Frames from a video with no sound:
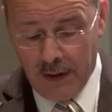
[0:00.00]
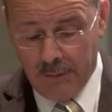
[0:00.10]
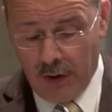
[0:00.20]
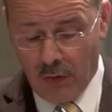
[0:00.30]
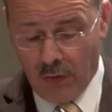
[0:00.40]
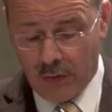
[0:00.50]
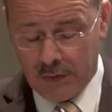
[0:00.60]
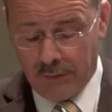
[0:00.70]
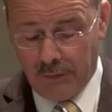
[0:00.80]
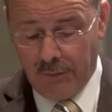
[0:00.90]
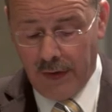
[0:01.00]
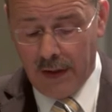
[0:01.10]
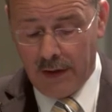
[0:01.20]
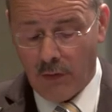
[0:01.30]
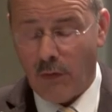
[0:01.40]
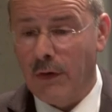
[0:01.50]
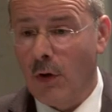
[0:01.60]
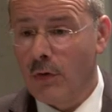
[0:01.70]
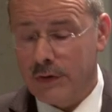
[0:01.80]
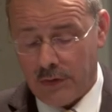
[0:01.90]
Because of the fear of a
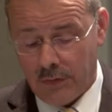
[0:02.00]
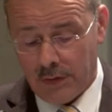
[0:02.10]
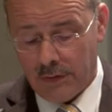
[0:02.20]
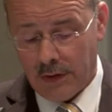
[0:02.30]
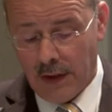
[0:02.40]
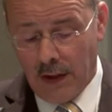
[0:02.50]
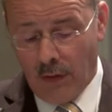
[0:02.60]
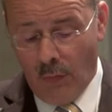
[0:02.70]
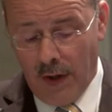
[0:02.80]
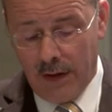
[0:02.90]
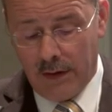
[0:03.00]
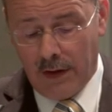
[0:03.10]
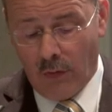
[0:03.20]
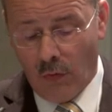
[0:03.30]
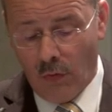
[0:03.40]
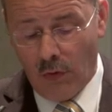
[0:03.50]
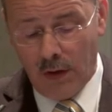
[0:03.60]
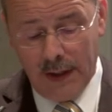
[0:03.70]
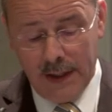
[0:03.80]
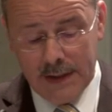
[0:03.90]
lawsuit, with
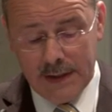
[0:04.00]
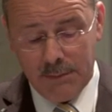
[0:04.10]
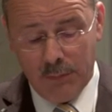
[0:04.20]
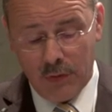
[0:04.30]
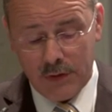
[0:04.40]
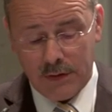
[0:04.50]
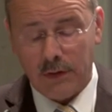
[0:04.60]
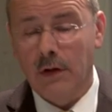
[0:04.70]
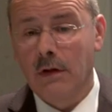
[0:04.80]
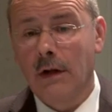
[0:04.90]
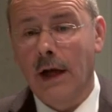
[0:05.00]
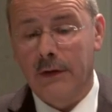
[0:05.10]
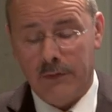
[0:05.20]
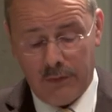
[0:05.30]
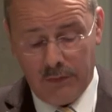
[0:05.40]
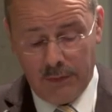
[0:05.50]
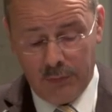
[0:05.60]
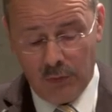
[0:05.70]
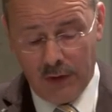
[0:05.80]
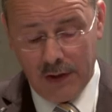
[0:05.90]
all its personal and
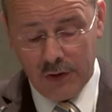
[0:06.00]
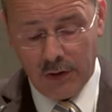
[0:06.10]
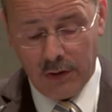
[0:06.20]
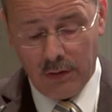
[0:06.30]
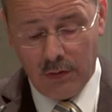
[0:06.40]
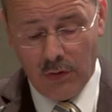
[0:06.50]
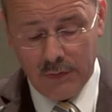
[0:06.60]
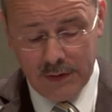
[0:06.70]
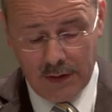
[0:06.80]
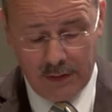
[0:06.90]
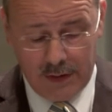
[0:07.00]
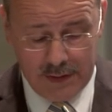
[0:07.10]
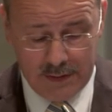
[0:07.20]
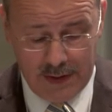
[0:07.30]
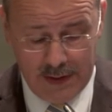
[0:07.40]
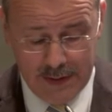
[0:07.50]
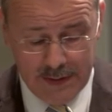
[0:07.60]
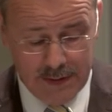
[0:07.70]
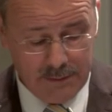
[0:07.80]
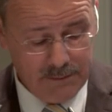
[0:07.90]
reputational consequences.